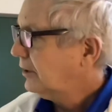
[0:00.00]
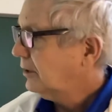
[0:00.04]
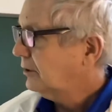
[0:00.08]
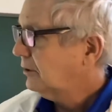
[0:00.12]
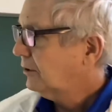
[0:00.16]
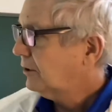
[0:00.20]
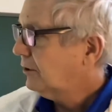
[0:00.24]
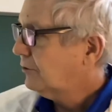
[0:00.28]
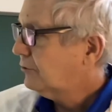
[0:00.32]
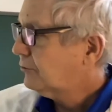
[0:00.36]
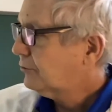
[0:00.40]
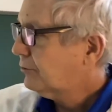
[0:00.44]

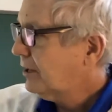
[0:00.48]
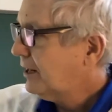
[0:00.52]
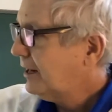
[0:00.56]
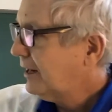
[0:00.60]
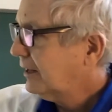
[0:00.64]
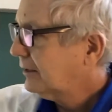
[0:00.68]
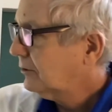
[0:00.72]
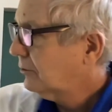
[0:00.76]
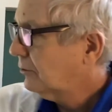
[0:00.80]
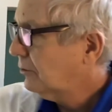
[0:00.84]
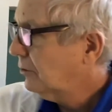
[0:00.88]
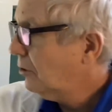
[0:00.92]

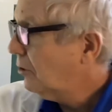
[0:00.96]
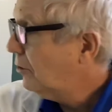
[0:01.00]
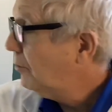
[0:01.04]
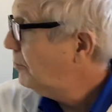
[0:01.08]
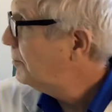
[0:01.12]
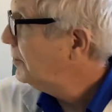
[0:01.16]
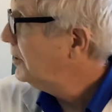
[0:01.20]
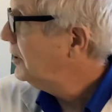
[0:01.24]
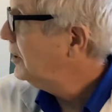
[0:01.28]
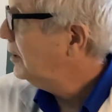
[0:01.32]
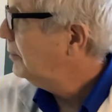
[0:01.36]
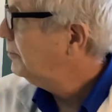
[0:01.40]
contract or
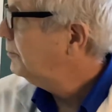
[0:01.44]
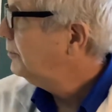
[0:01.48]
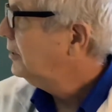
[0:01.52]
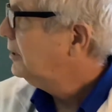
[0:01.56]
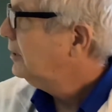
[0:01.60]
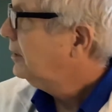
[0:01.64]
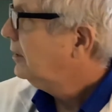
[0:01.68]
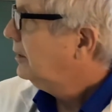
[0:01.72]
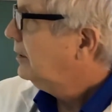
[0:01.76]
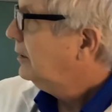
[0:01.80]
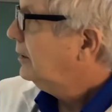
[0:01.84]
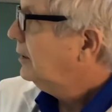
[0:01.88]
open up.
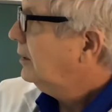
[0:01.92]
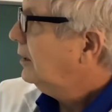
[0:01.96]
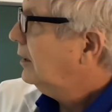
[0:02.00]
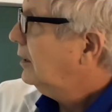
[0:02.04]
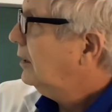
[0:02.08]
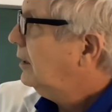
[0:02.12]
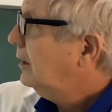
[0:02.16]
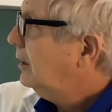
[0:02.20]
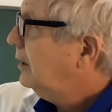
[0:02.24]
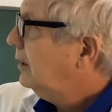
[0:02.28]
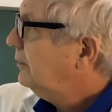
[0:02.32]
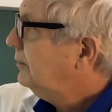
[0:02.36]

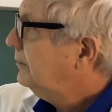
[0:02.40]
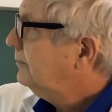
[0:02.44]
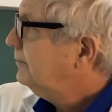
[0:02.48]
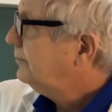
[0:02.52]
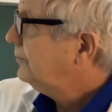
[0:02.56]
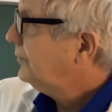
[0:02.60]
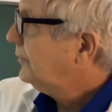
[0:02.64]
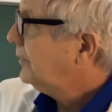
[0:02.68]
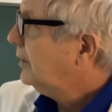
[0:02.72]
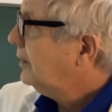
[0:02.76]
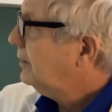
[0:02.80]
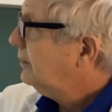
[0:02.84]

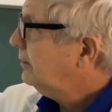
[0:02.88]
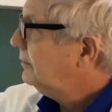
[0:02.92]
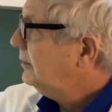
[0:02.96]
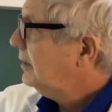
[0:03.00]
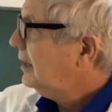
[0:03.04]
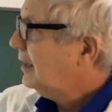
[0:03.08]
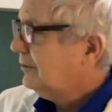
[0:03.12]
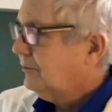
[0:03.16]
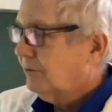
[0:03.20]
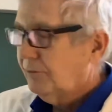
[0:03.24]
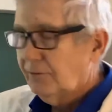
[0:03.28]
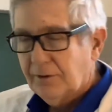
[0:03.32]

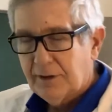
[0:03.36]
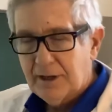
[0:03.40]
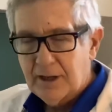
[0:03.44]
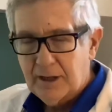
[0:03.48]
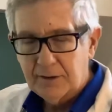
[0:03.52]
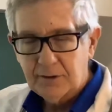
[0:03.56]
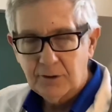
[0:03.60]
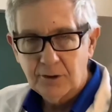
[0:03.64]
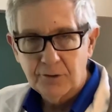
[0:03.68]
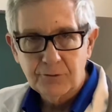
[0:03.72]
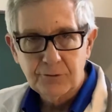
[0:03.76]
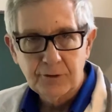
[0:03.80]
Not
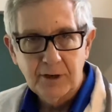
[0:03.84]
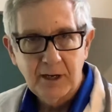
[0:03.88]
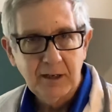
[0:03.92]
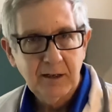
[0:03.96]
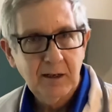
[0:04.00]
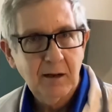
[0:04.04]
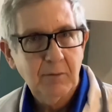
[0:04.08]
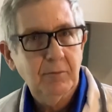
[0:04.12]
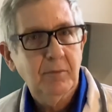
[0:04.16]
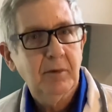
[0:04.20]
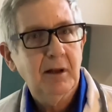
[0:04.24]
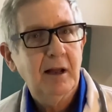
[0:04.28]
contract,
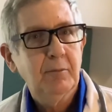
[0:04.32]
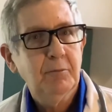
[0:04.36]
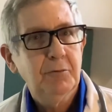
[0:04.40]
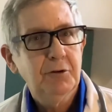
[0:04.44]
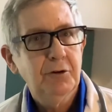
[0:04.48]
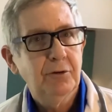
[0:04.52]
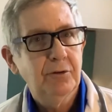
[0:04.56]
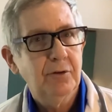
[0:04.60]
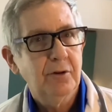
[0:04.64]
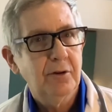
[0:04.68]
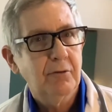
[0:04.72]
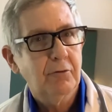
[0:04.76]
I'm
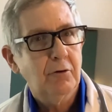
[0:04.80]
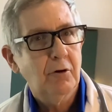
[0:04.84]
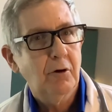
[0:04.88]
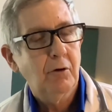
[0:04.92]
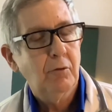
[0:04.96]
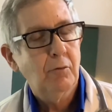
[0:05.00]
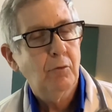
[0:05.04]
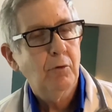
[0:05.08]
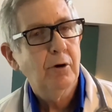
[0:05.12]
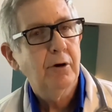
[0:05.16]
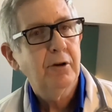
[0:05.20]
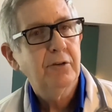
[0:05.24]
using the wrong
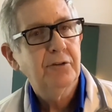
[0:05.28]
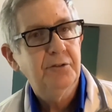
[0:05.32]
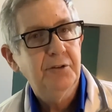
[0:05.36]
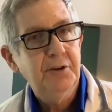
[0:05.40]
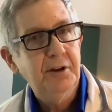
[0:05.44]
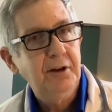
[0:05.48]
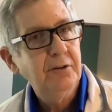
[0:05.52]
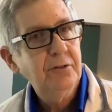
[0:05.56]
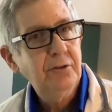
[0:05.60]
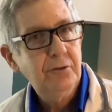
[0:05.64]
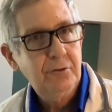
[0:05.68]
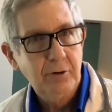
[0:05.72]
word, it's
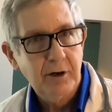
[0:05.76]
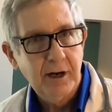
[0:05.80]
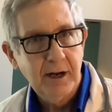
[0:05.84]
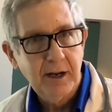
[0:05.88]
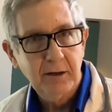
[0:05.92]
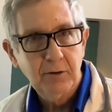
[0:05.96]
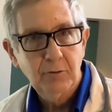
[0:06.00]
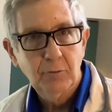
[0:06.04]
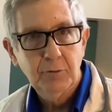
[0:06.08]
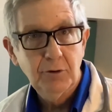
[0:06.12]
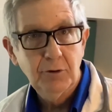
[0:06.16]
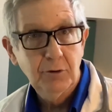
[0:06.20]

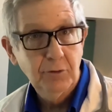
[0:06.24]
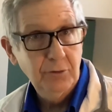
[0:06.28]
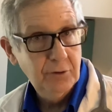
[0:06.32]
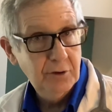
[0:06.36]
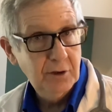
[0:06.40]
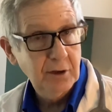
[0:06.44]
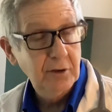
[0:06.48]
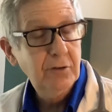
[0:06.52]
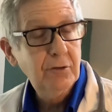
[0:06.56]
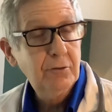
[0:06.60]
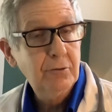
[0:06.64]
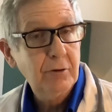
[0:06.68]
distract. We use
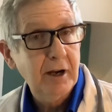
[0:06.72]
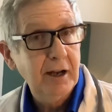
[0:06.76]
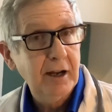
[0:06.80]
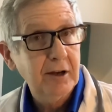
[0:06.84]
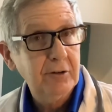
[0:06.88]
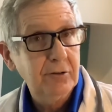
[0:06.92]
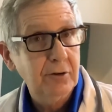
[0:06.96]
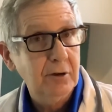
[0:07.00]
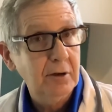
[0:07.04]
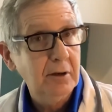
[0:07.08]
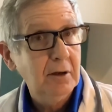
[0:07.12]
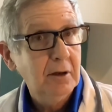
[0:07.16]

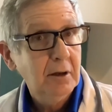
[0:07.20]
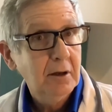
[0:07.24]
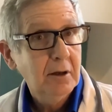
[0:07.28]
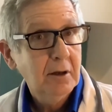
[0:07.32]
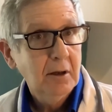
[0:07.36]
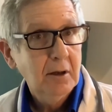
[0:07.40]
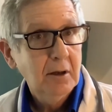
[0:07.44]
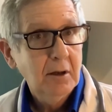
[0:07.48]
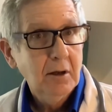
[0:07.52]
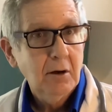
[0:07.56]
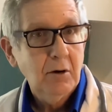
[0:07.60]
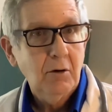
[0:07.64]
distraction,
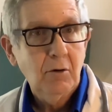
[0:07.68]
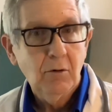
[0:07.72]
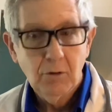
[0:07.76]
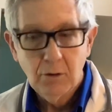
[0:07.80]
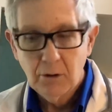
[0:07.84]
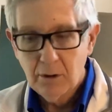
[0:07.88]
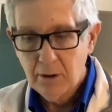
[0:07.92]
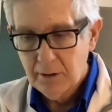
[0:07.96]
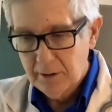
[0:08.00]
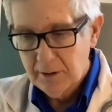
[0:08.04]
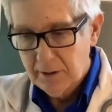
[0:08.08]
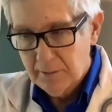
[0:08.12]

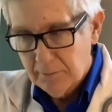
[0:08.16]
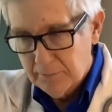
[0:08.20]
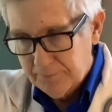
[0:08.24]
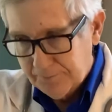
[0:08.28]
or